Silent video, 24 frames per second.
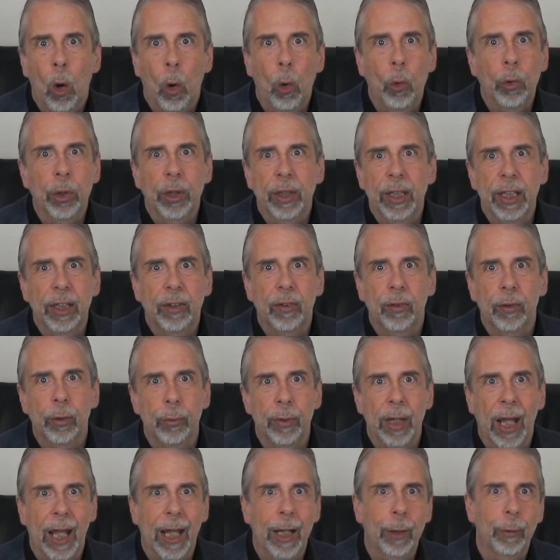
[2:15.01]
All you need to
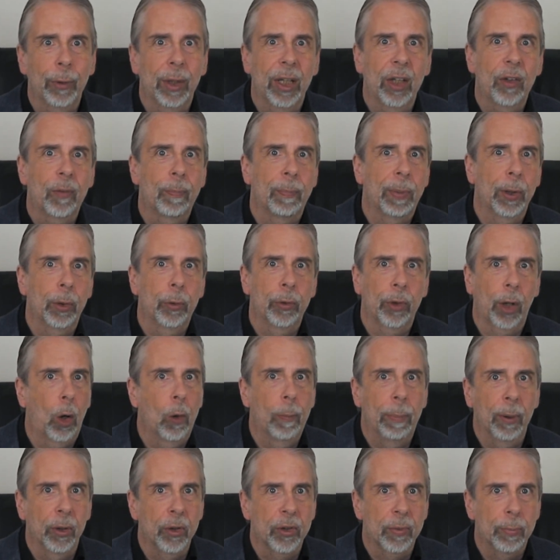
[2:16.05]
do now is build a
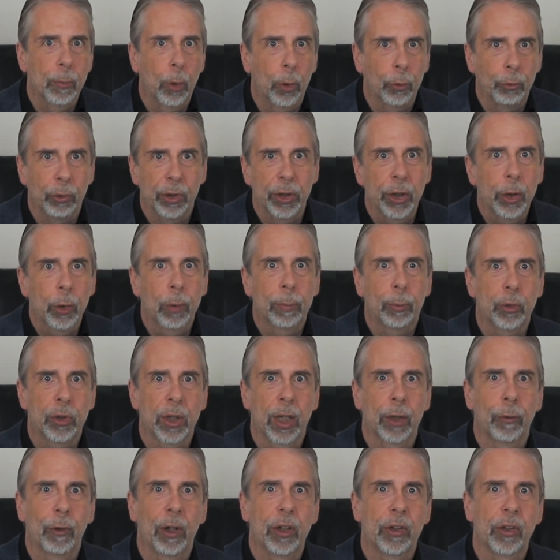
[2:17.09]
whole bunch more renewable
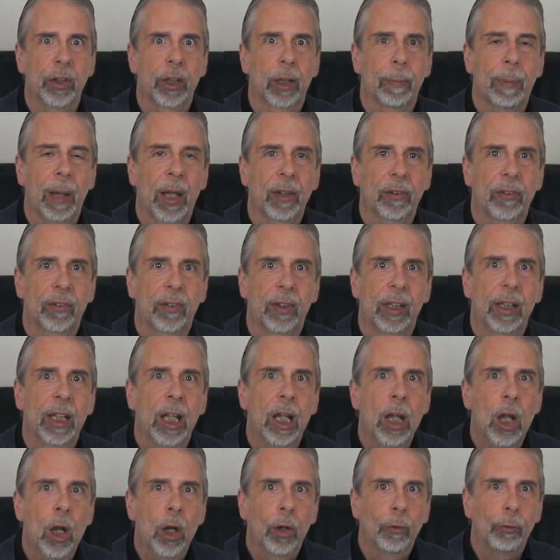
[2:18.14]
generation capacity,